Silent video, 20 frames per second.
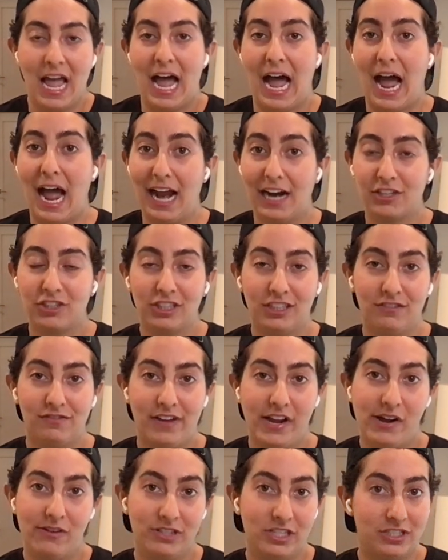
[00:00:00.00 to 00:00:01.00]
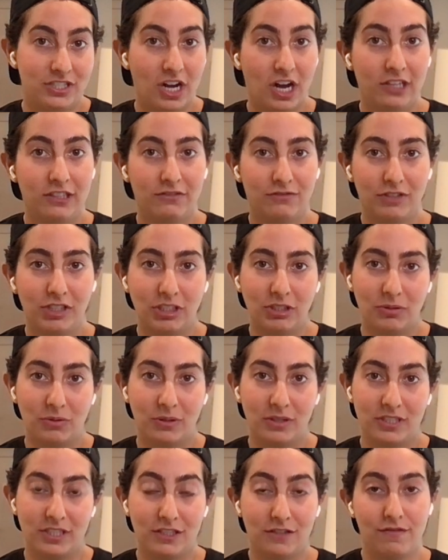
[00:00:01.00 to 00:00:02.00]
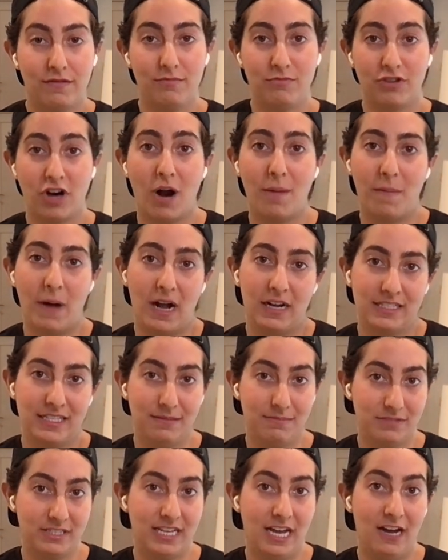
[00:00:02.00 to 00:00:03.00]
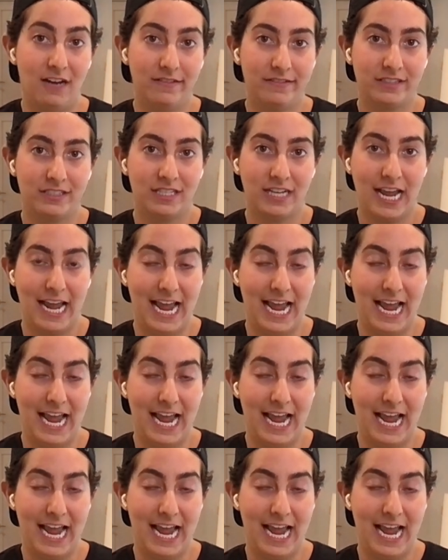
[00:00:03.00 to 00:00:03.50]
I actually found a ton of resources from Dropbox themselves,